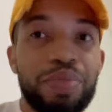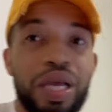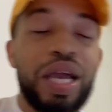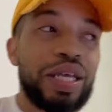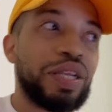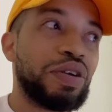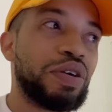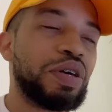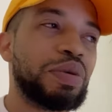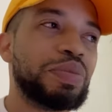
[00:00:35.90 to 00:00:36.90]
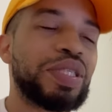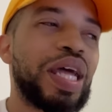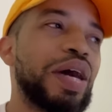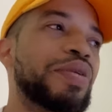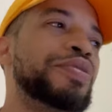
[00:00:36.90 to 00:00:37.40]
behind their
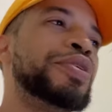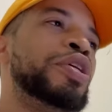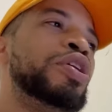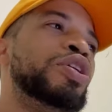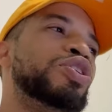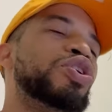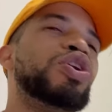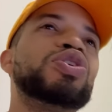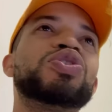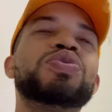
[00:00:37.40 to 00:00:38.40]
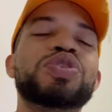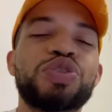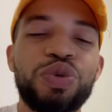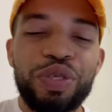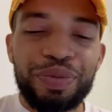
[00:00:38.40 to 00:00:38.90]
style. So, long story
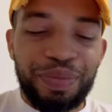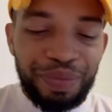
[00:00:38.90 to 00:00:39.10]
short,